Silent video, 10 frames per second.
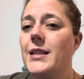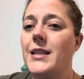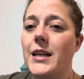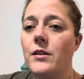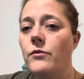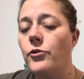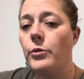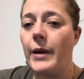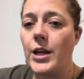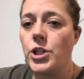
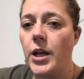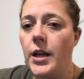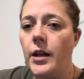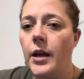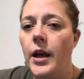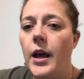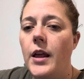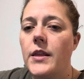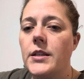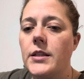information.
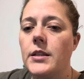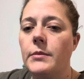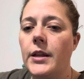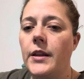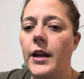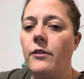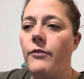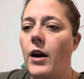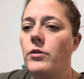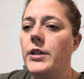This is something that I
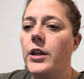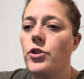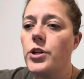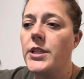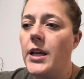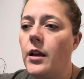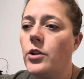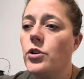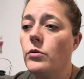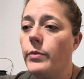found interesting
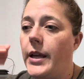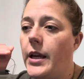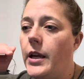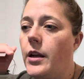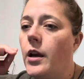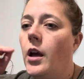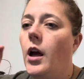to read